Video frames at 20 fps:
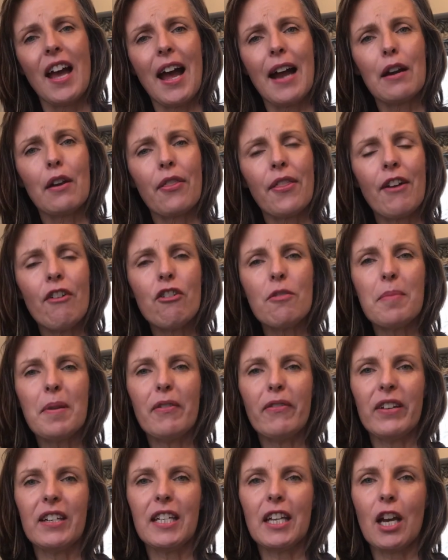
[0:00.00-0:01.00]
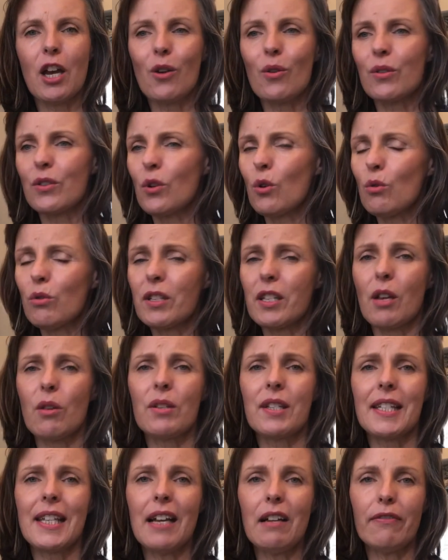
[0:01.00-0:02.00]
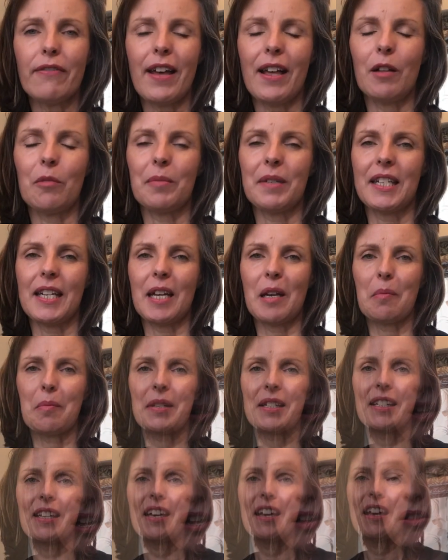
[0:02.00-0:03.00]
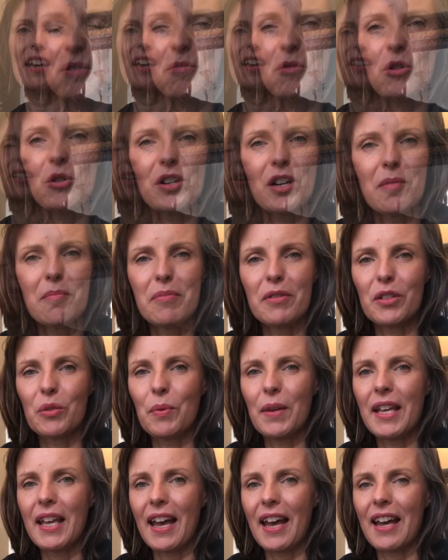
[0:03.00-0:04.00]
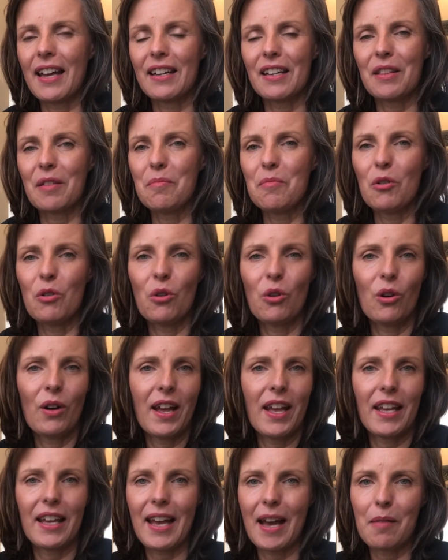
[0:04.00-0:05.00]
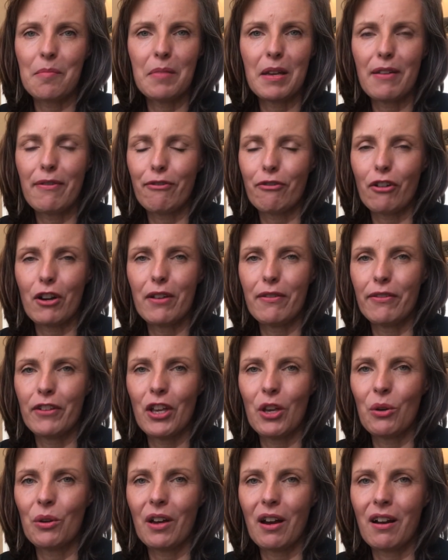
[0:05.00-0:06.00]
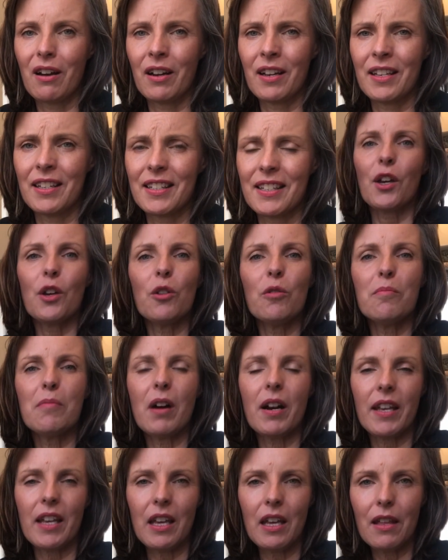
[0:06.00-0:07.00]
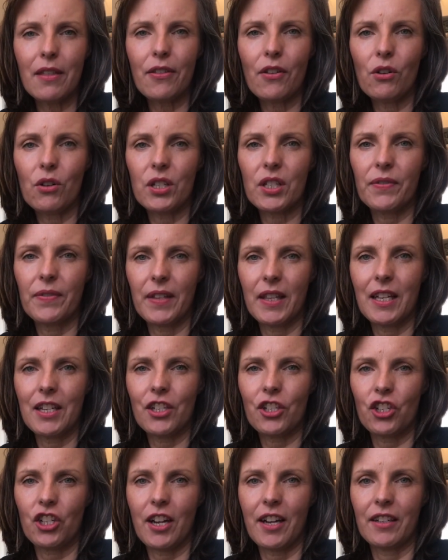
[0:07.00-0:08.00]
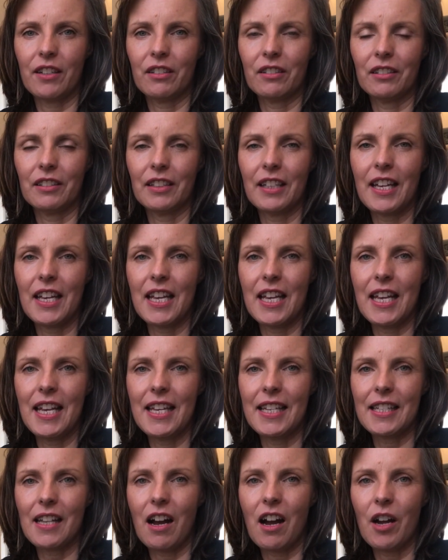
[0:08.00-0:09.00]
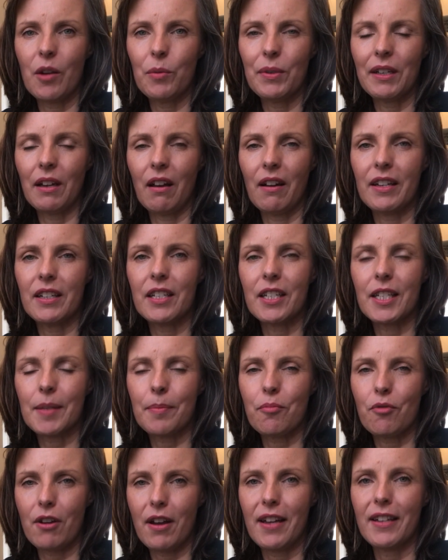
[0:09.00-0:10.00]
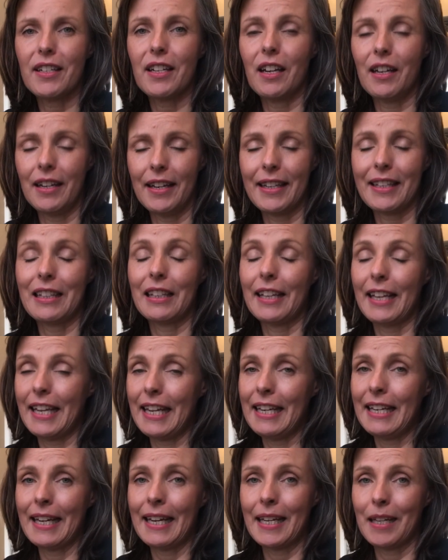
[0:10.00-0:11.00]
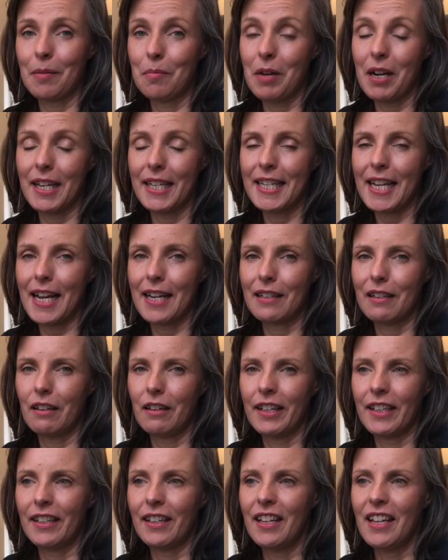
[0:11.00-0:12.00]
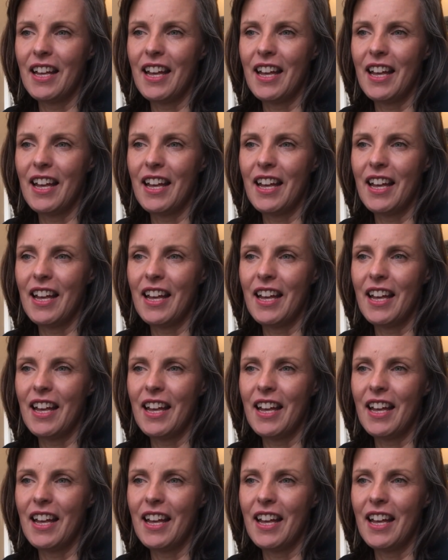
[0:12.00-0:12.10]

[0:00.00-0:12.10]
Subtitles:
and therapy videos, also self-help tips. The more numbers we get, the more it can be free for you guys. So my ethos for this channel is I would like to spread a little healing, my tagline.